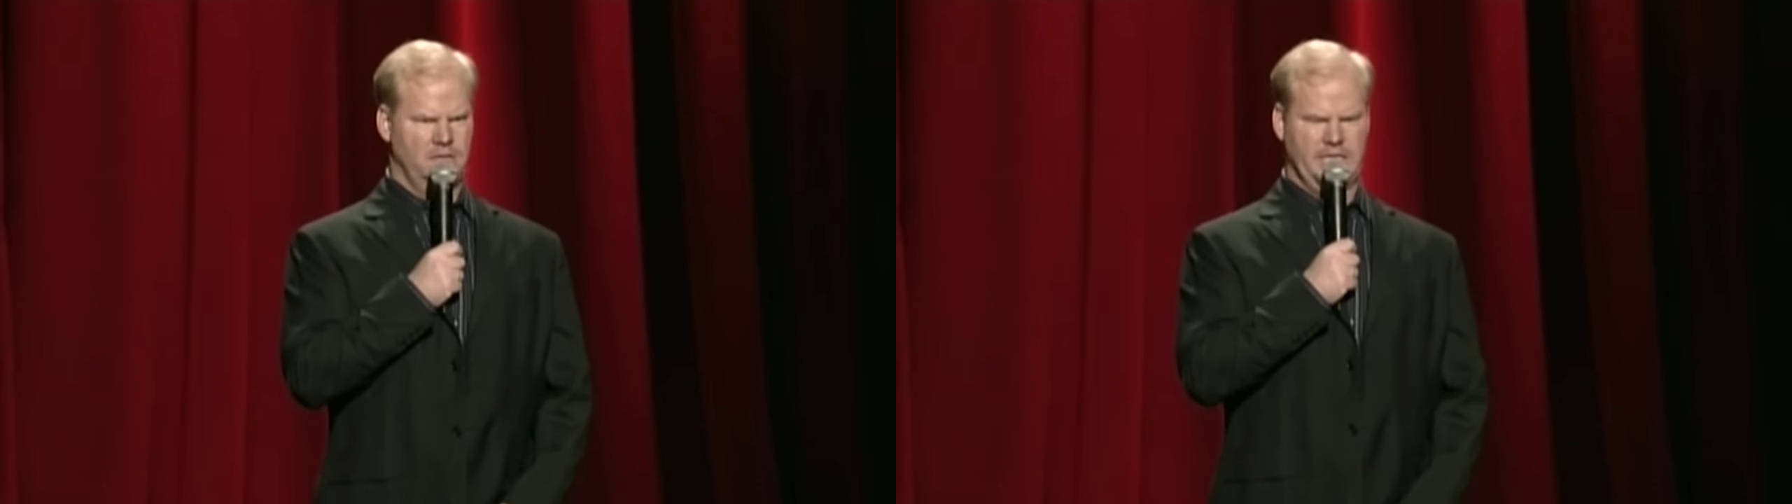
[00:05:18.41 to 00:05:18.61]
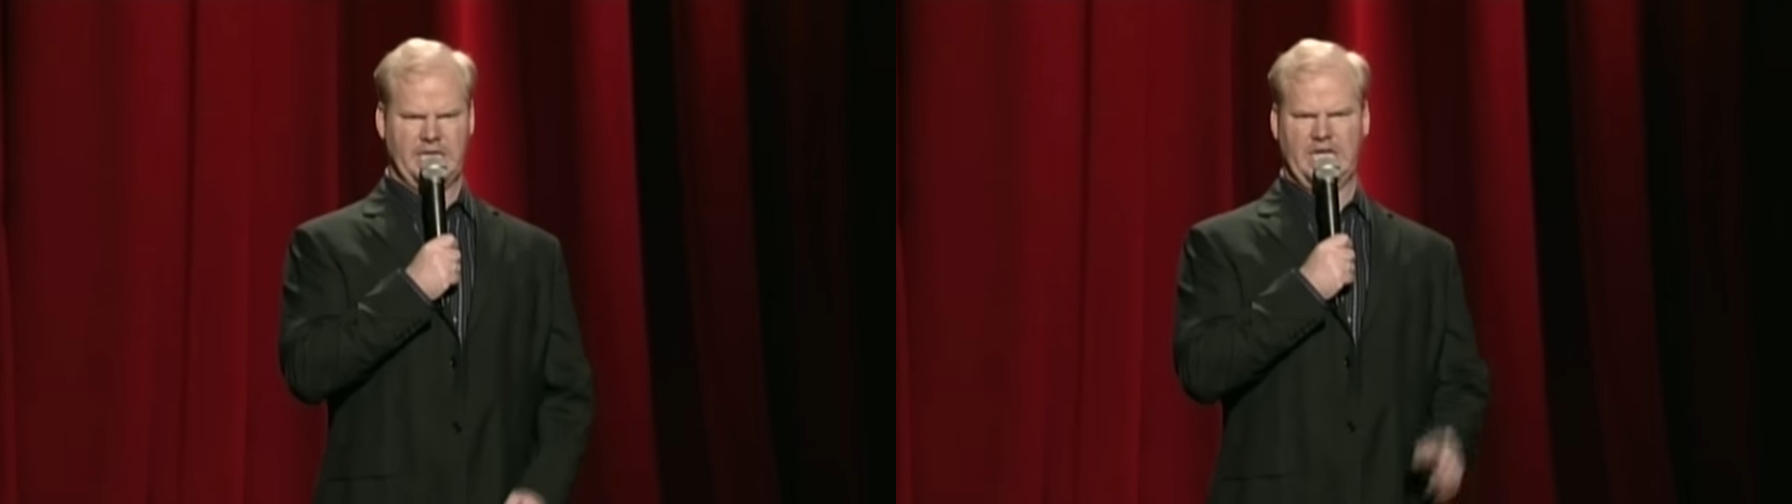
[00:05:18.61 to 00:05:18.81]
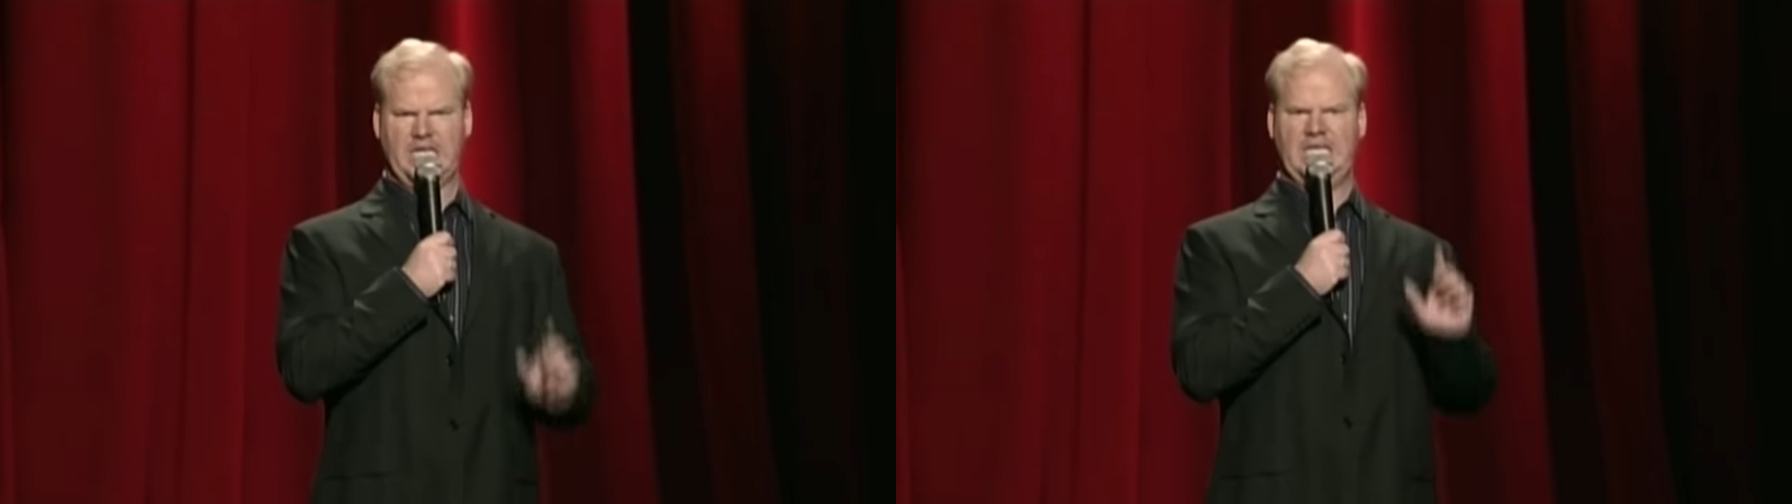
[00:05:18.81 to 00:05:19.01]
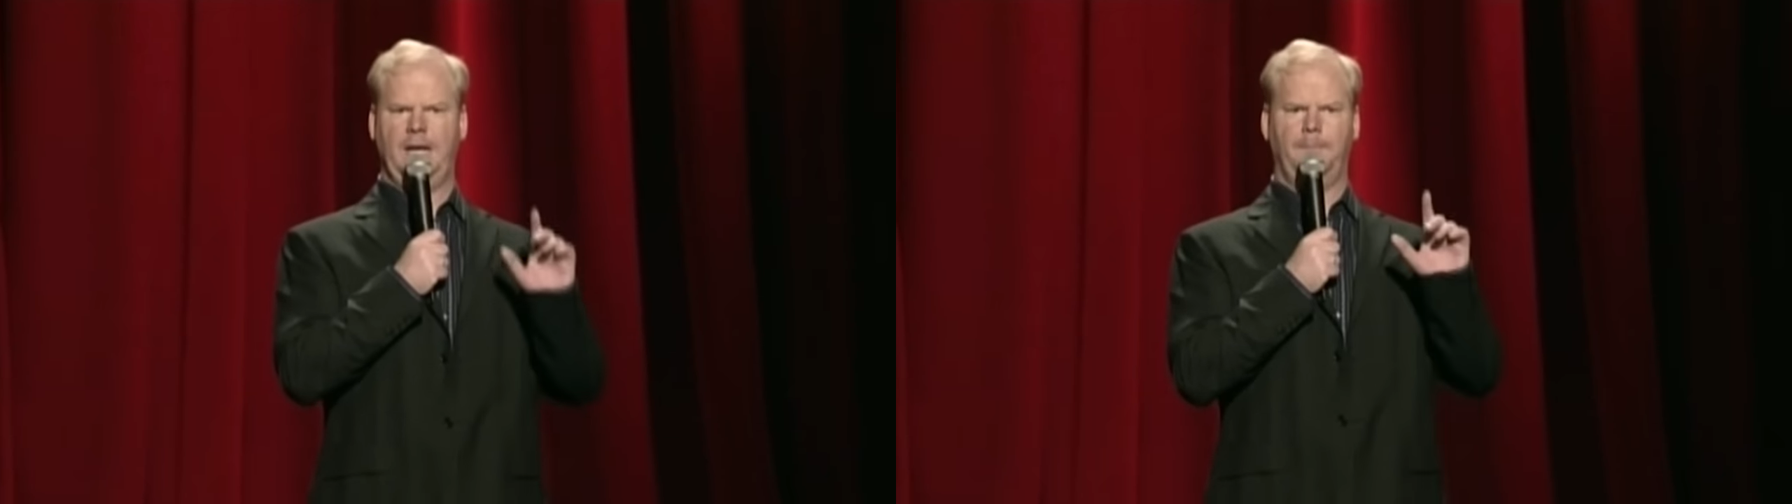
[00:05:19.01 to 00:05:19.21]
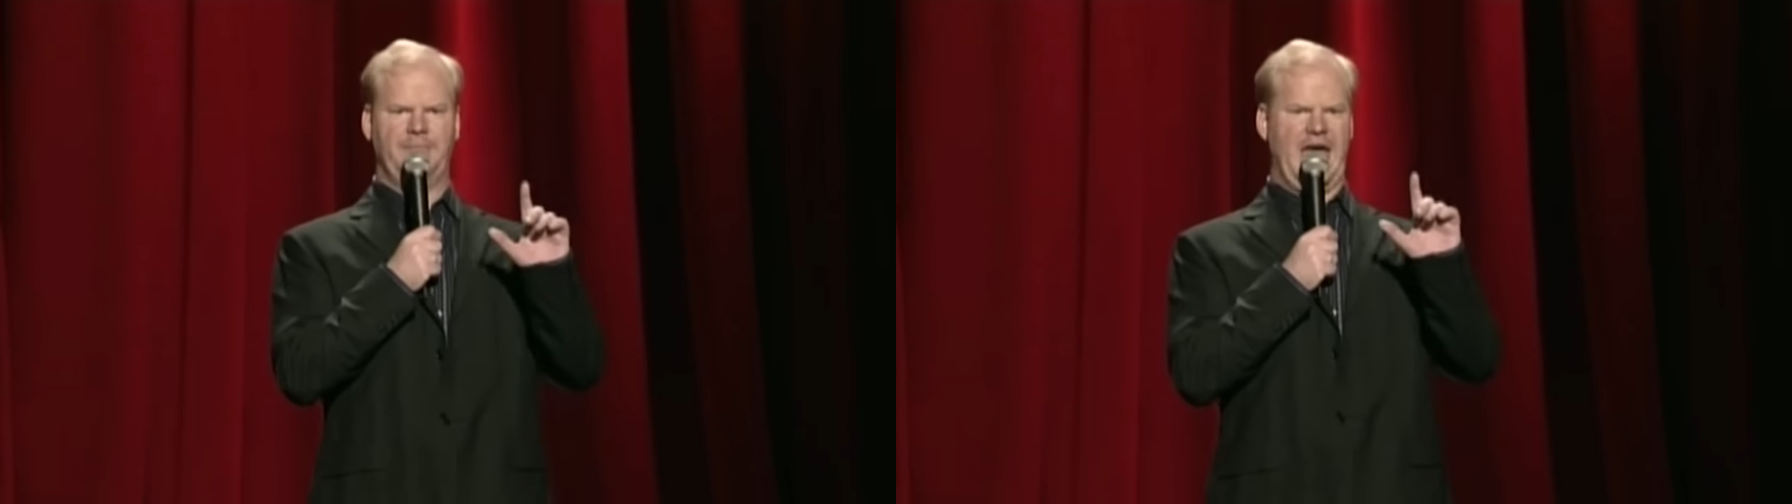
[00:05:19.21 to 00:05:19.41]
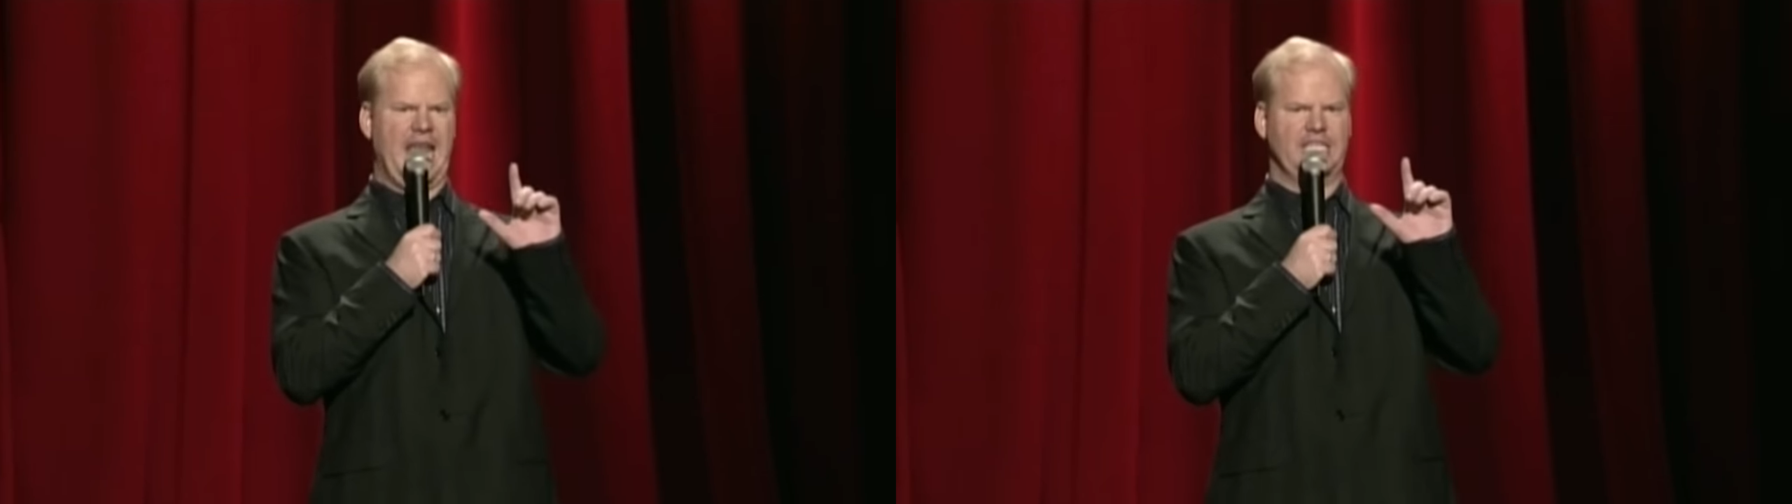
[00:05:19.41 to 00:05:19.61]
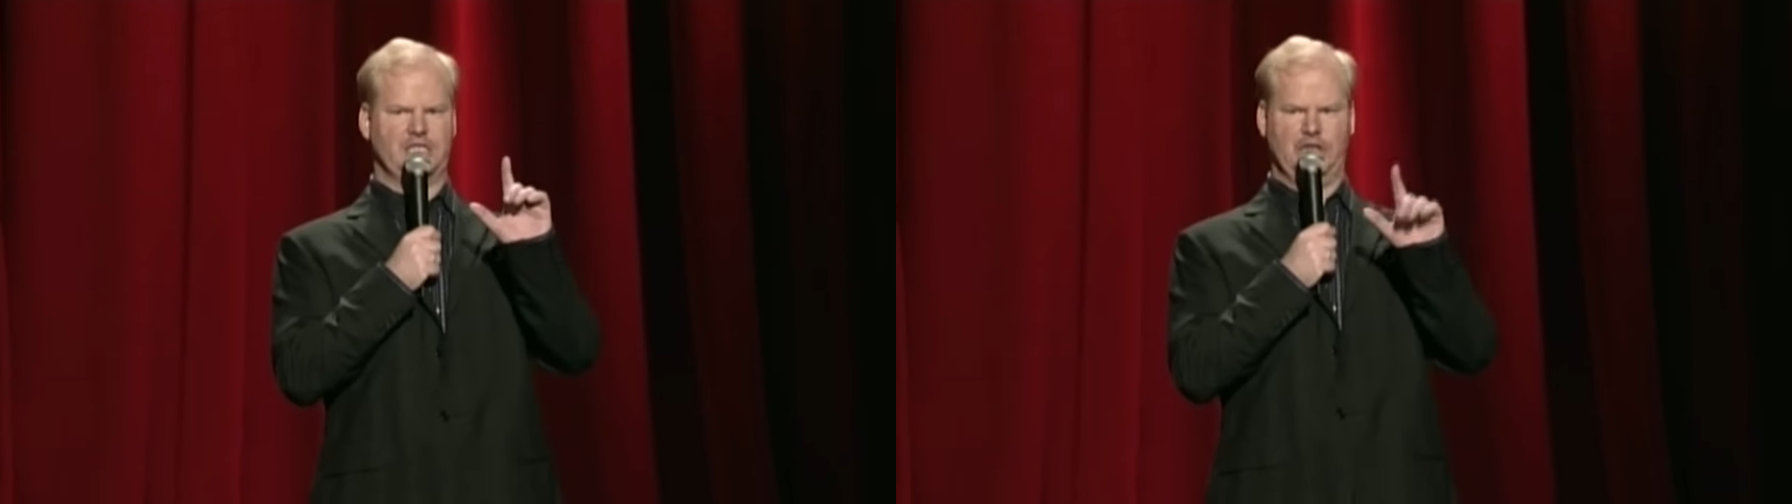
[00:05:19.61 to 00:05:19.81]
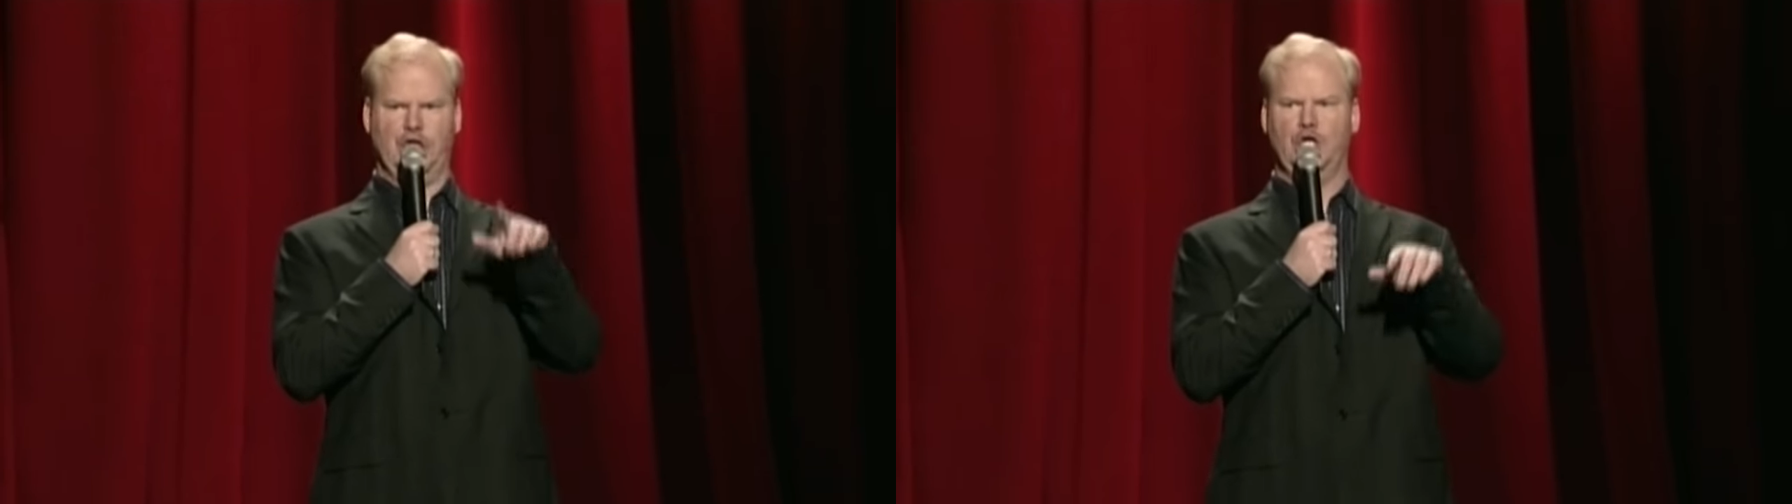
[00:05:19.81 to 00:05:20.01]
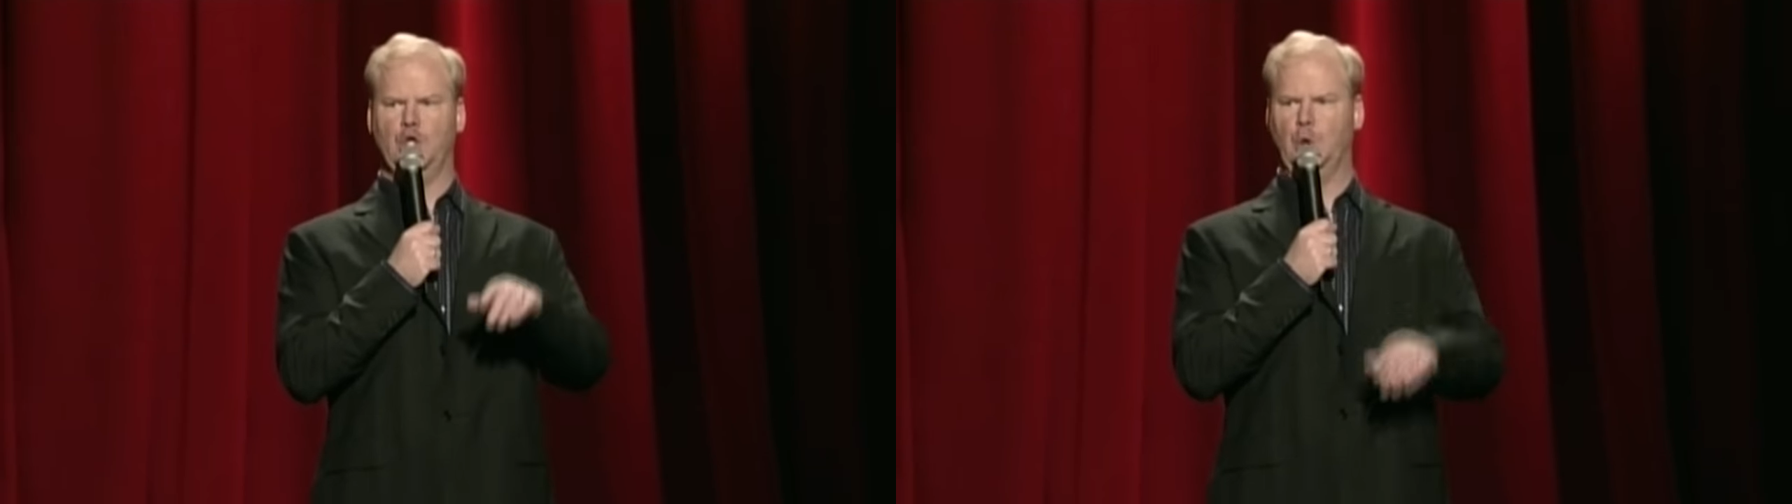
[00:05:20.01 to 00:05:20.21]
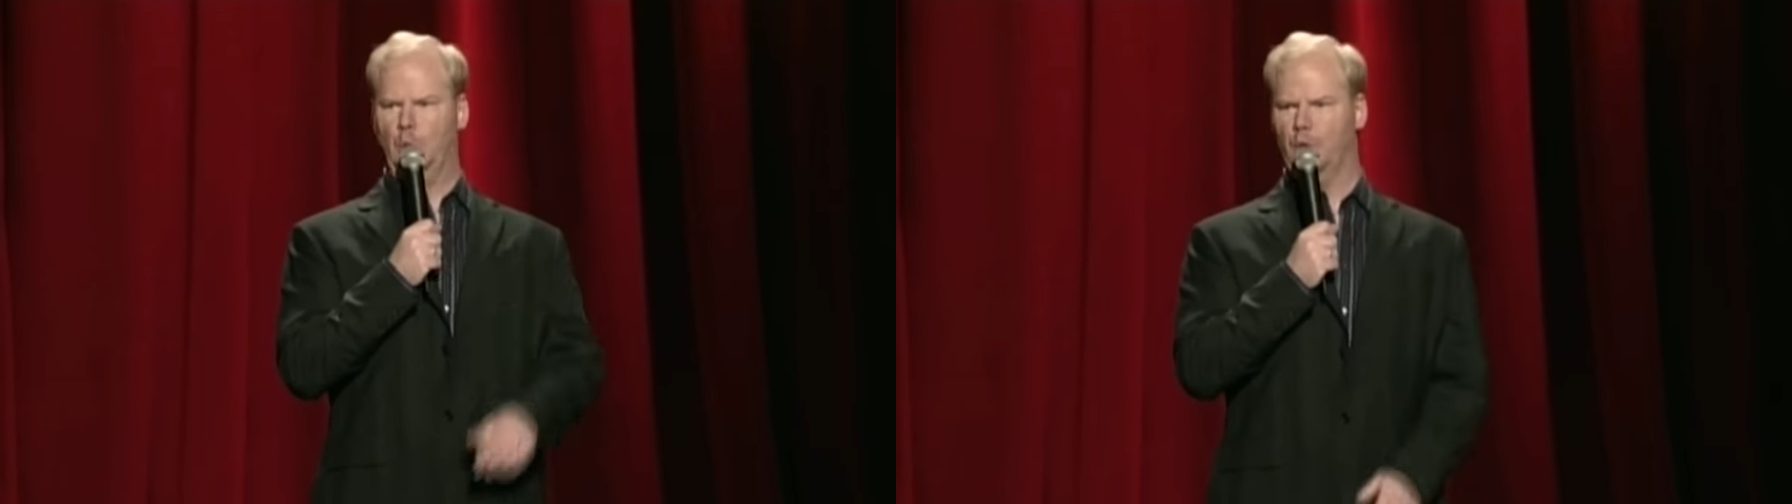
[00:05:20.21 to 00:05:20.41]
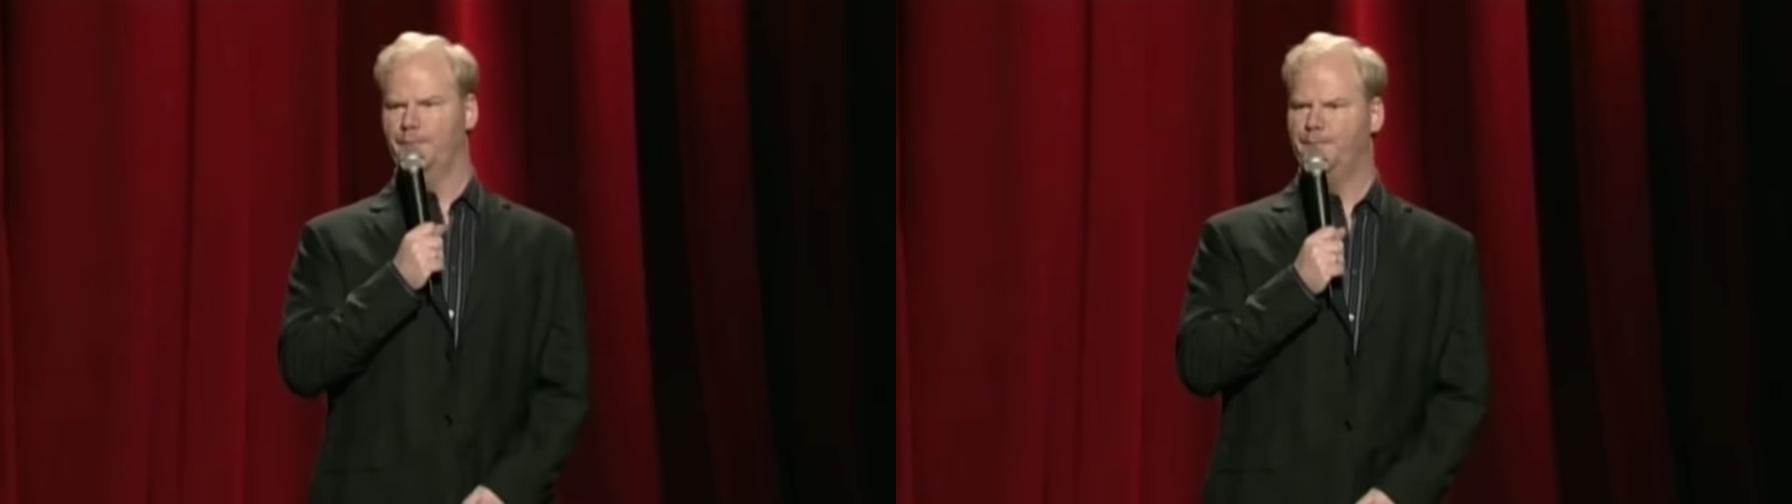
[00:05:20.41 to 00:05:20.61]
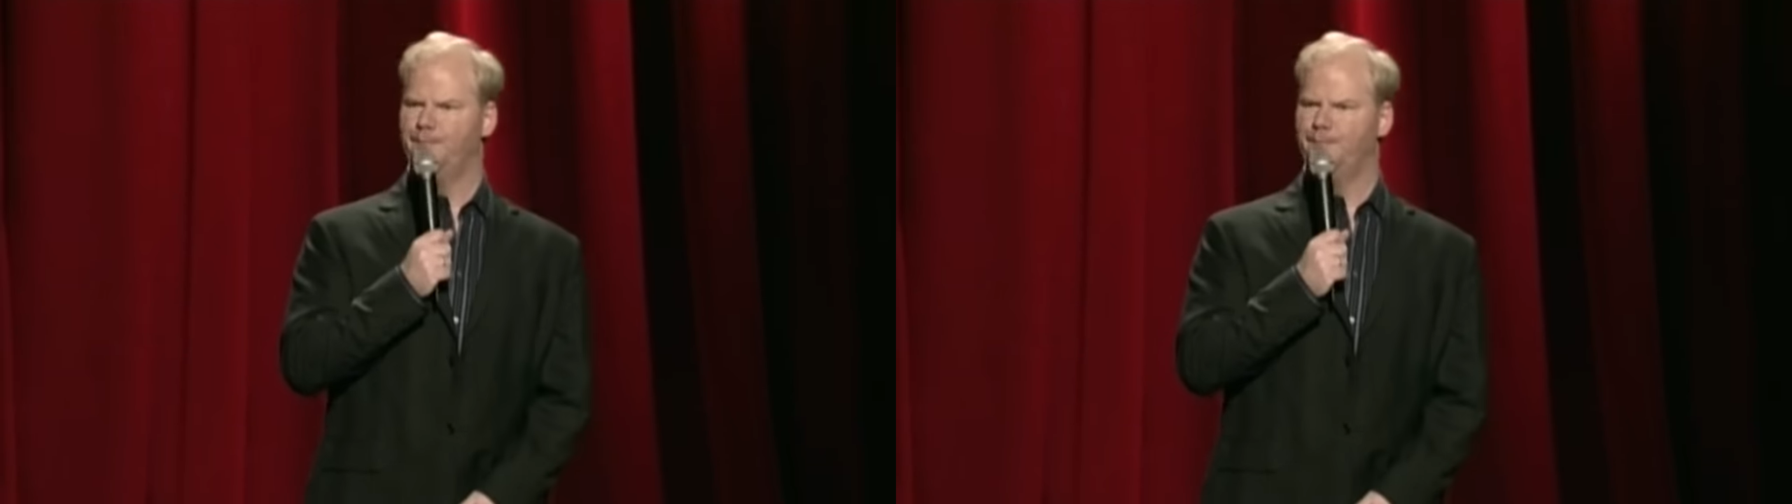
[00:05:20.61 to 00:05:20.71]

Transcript: I'm gonna keep that as new.